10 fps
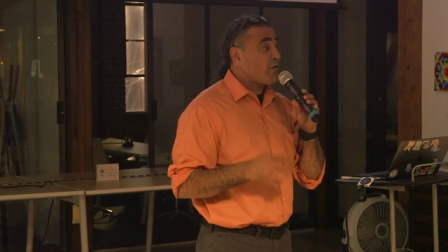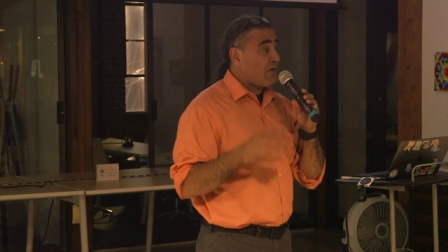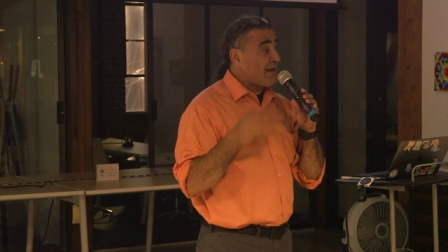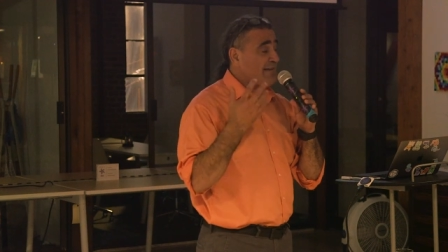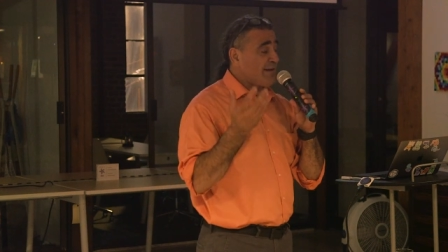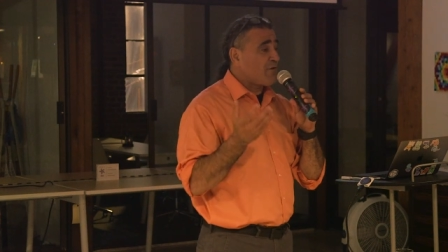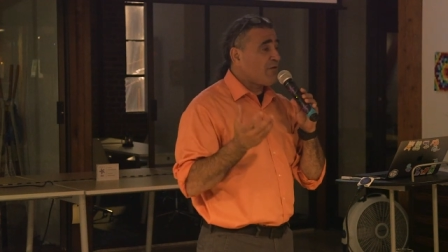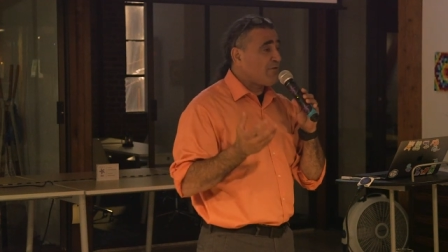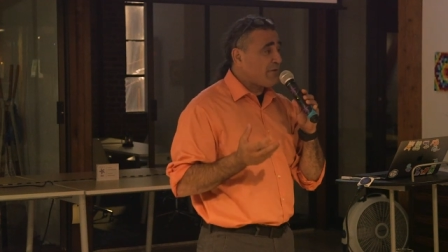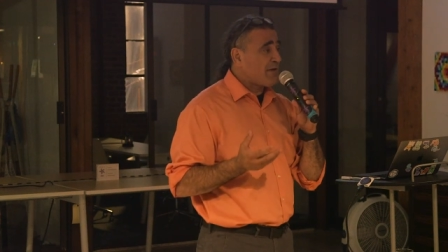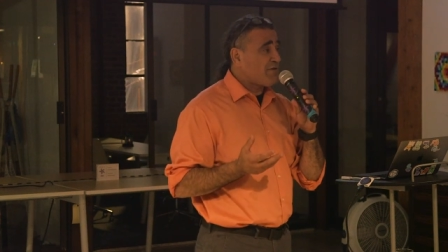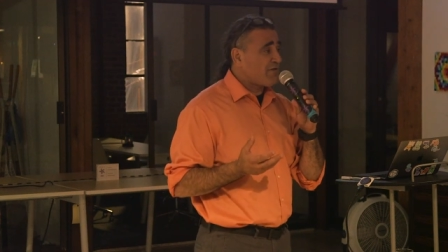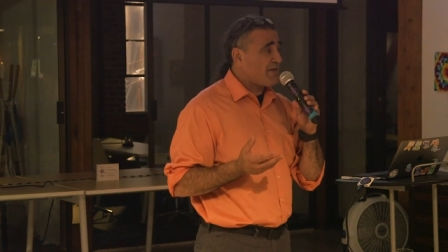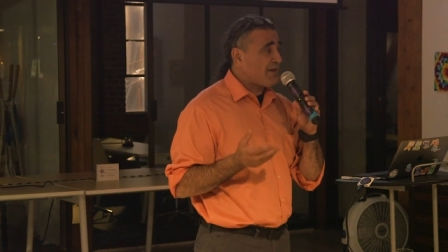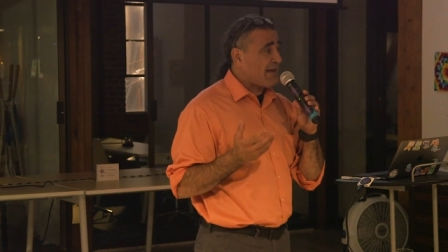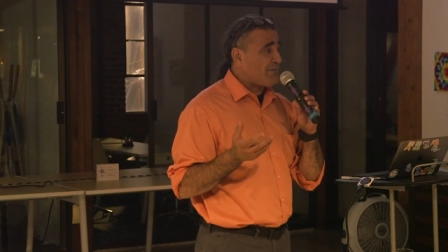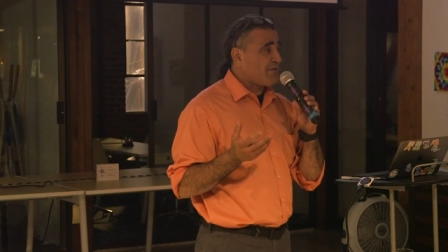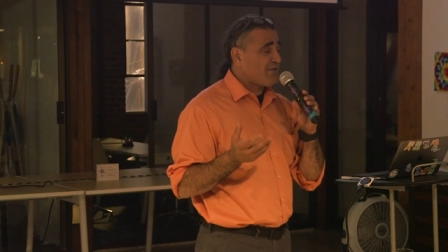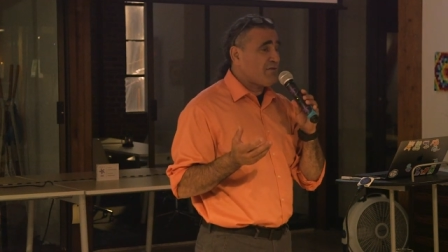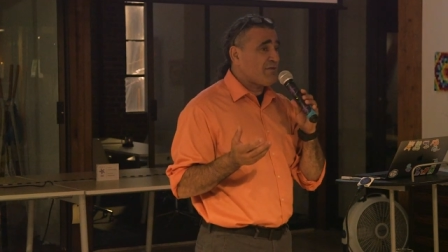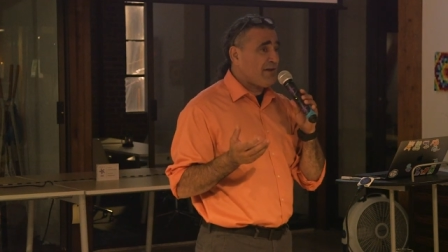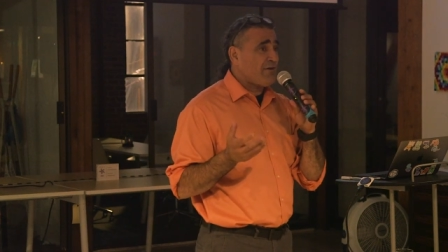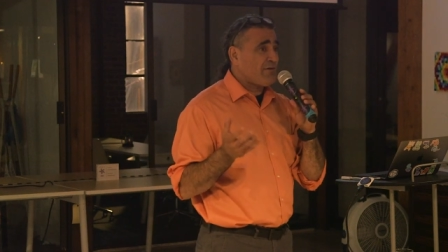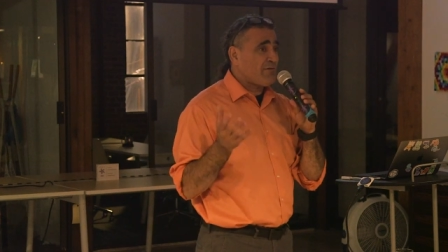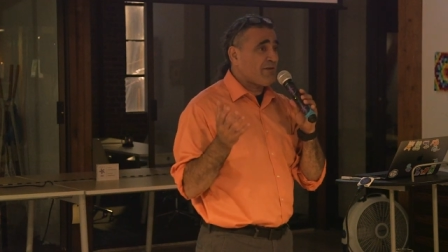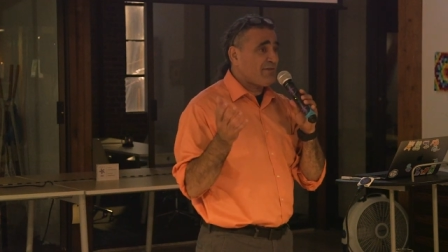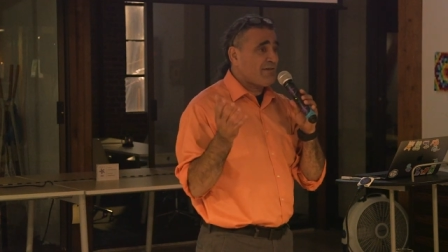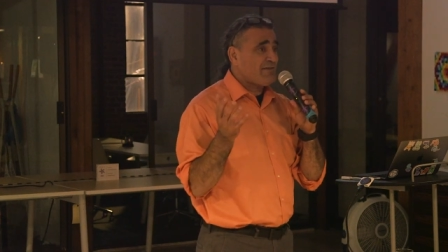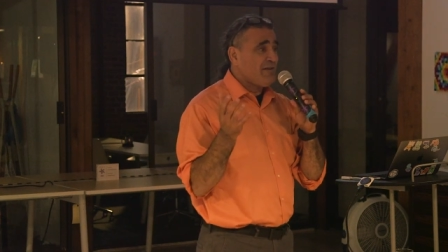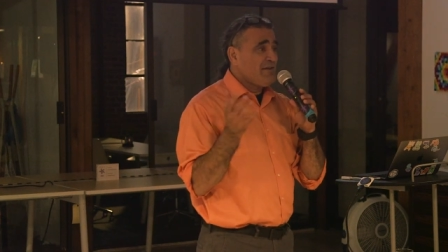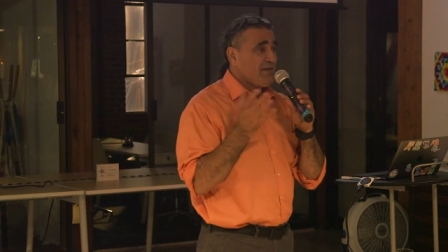or identical frequency and amplitude characteristics